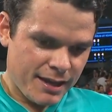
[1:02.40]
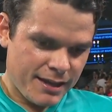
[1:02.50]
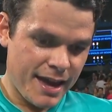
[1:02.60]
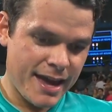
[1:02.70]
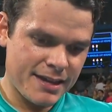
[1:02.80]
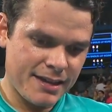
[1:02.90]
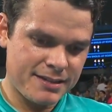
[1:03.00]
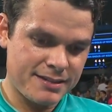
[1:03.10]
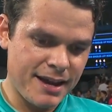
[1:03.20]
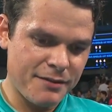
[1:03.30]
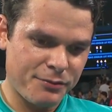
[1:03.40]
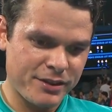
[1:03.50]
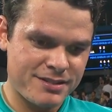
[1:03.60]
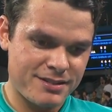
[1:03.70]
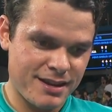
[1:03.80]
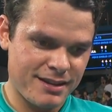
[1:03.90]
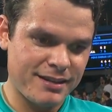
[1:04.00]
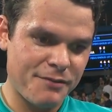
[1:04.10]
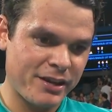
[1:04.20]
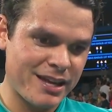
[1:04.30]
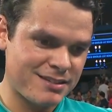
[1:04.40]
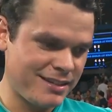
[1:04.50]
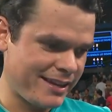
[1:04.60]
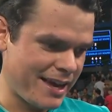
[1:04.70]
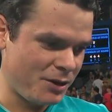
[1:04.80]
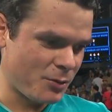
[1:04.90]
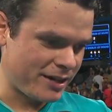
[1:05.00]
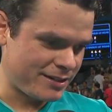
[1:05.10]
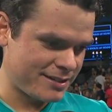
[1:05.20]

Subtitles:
Yeah, it's tough. It's tough against Nick anyways,